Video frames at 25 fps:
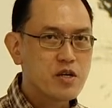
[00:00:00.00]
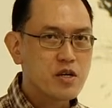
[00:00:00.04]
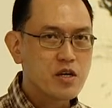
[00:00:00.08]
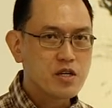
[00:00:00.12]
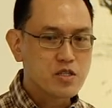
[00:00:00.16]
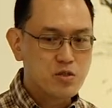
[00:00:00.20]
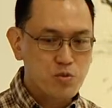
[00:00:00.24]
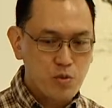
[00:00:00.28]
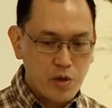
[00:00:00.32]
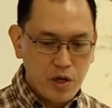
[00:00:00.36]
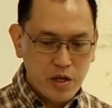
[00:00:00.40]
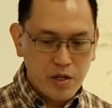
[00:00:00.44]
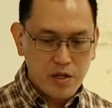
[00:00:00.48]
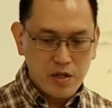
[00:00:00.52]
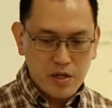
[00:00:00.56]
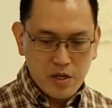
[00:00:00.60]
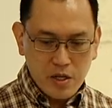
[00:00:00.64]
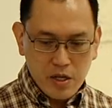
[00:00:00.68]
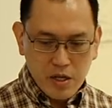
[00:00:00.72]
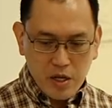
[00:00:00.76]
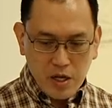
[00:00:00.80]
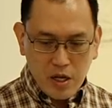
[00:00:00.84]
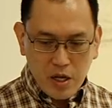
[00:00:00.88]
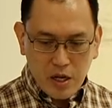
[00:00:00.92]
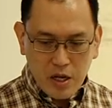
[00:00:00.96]
as well.
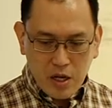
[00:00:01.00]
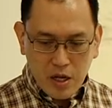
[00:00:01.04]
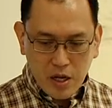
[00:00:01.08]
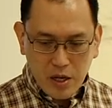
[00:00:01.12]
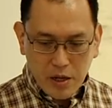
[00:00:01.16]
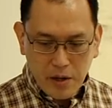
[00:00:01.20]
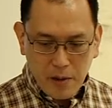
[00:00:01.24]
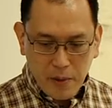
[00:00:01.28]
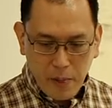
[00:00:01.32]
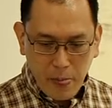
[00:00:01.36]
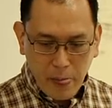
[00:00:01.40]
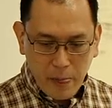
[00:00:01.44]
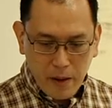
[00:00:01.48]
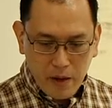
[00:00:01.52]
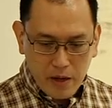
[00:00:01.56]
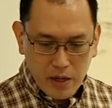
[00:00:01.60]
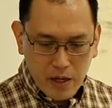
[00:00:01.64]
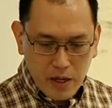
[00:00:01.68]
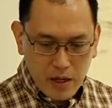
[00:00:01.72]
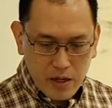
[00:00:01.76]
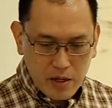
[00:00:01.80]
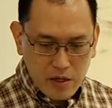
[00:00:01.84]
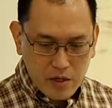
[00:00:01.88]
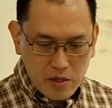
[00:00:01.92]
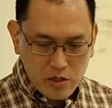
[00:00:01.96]

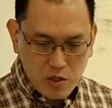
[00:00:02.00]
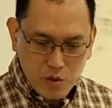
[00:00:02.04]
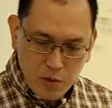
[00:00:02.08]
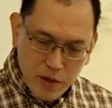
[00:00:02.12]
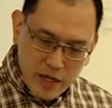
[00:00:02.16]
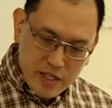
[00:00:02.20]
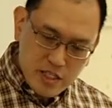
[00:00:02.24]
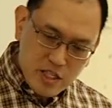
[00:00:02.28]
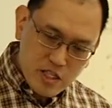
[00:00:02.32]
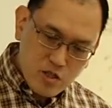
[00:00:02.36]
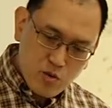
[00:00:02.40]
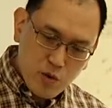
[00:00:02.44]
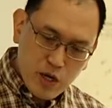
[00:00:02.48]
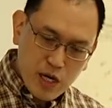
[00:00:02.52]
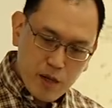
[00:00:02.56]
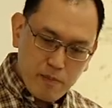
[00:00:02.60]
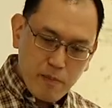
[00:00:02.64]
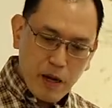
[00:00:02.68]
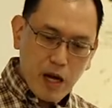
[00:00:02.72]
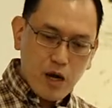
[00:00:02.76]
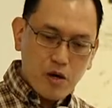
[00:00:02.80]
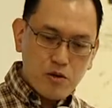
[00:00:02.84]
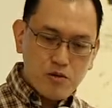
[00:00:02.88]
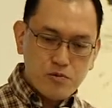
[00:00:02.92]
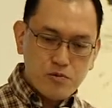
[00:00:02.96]
Okay, so what is this work about?